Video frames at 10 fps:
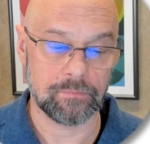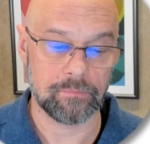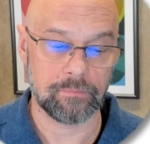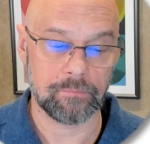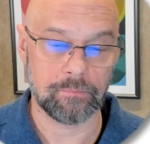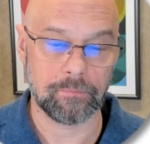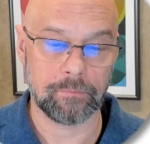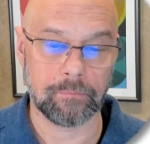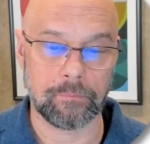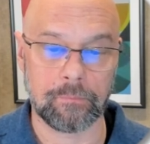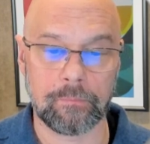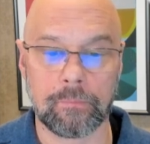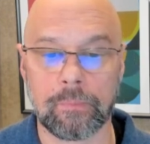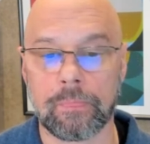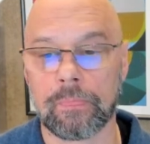
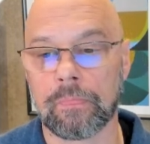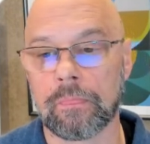Nobody speaks.